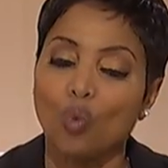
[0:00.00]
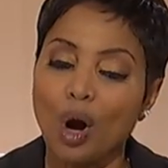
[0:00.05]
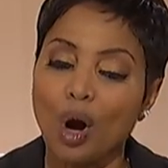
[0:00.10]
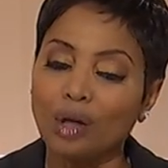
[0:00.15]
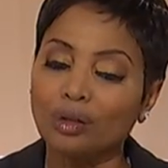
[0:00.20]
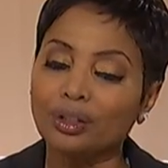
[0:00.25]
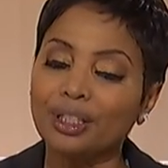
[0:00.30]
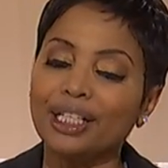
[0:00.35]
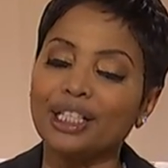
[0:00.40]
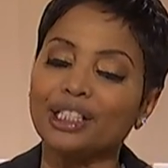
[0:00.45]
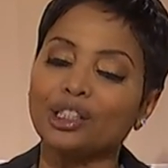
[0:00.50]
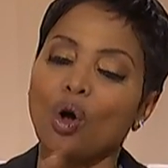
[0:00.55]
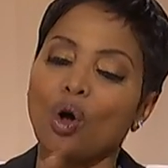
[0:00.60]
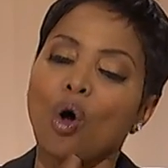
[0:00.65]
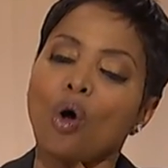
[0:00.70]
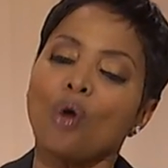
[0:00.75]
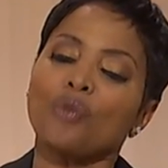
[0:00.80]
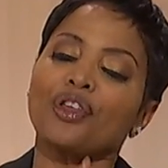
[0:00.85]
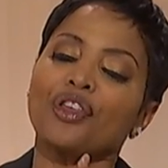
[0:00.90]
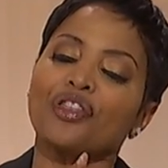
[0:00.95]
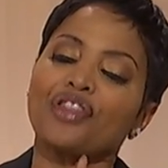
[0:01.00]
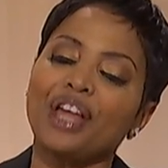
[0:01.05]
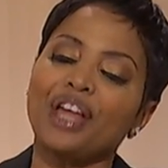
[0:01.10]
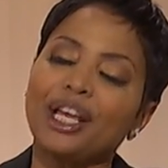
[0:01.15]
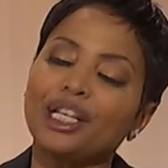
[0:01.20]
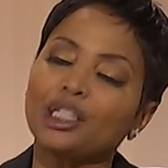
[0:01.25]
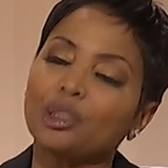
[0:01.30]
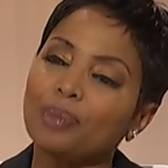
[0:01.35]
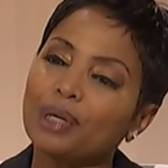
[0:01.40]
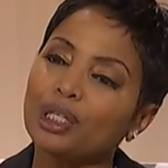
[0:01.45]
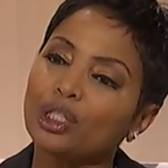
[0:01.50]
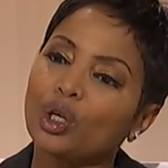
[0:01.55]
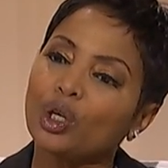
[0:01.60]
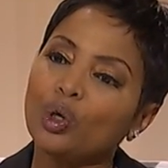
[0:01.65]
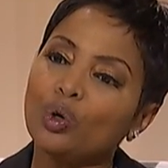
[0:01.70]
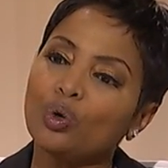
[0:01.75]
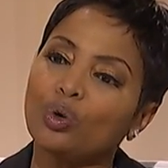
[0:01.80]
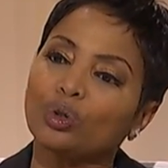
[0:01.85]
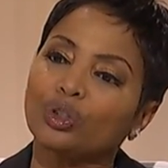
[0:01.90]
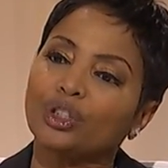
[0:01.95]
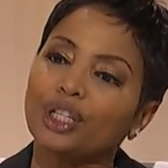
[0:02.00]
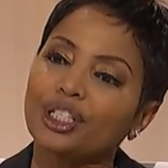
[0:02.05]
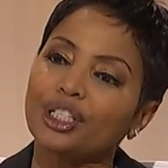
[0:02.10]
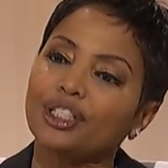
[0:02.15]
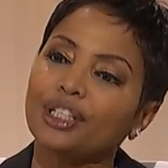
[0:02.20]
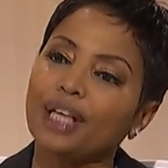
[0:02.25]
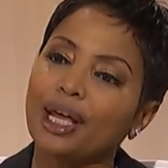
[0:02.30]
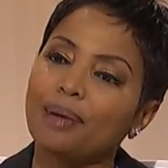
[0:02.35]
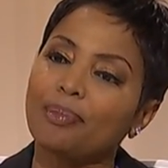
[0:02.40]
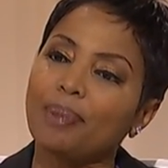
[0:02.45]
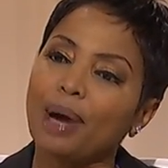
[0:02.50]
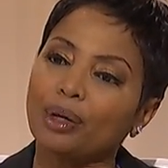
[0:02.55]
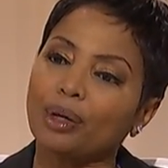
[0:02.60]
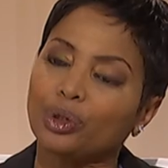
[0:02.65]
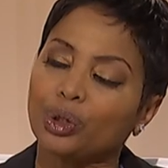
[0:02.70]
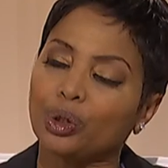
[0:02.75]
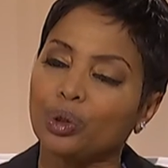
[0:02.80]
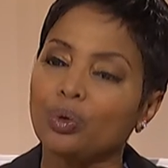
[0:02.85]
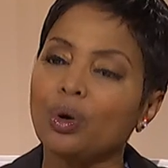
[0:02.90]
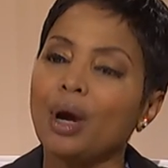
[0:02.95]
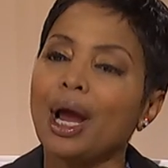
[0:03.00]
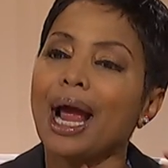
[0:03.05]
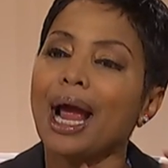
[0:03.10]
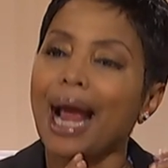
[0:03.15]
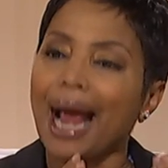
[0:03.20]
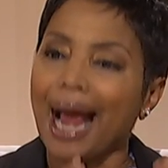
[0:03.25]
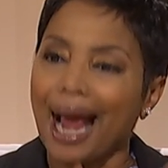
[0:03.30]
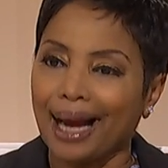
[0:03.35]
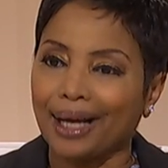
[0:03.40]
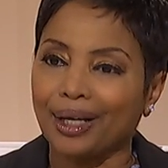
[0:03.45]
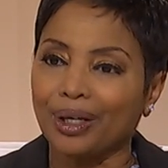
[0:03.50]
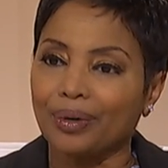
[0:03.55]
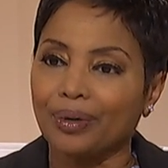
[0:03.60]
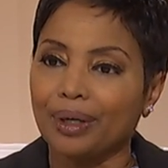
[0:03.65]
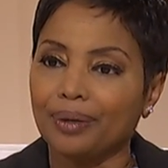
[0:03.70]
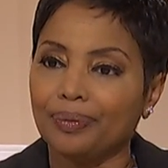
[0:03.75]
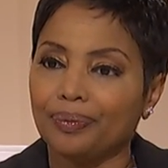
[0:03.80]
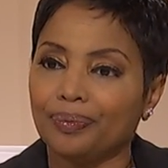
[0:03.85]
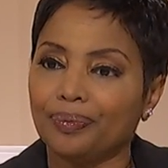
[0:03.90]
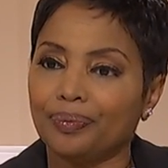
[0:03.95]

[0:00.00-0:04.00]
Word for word: Weldon, is all the things Ms. Hugle just said about you accurate?